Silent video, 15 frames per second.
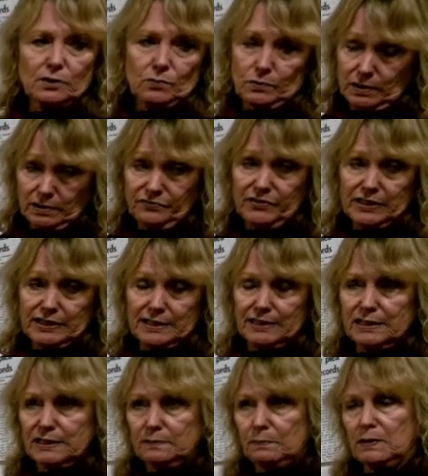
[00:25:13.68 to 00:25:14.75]
convicting
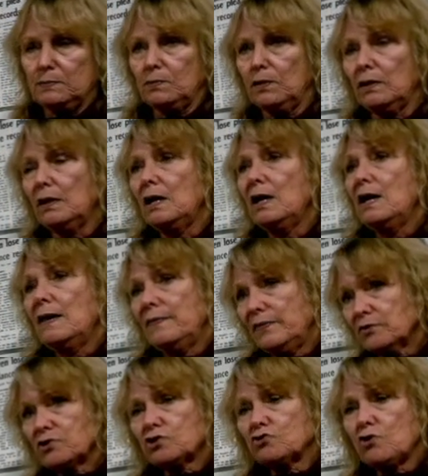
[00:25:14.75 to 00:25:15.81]
these people,
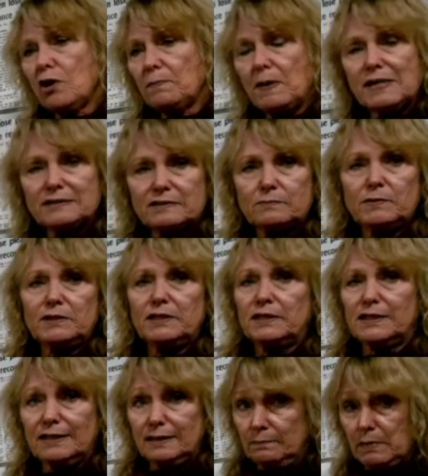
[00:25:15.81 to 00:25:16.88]
there's a strong possibility
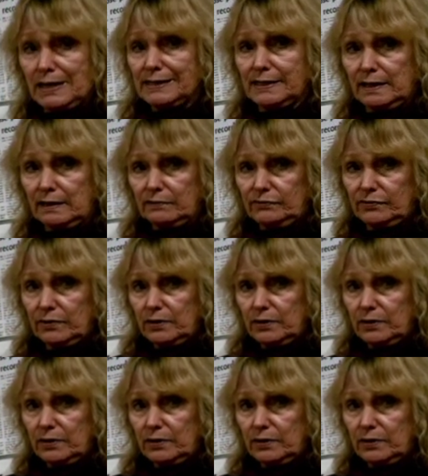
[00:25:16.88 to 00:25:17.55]
he might have.